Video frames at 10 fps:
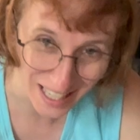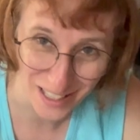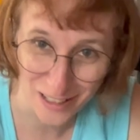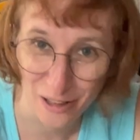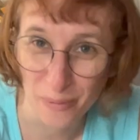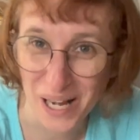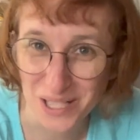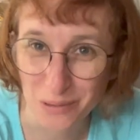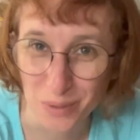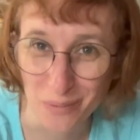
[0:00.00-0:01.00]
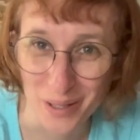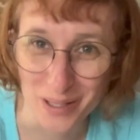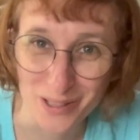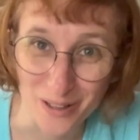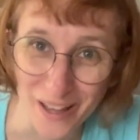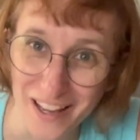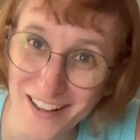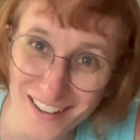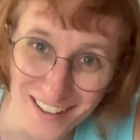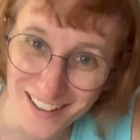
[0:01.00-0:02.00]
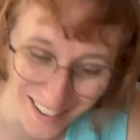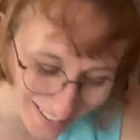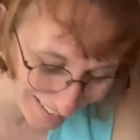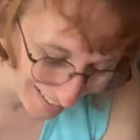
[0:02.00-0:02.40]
and you go back to B-Mix, you're like, oh,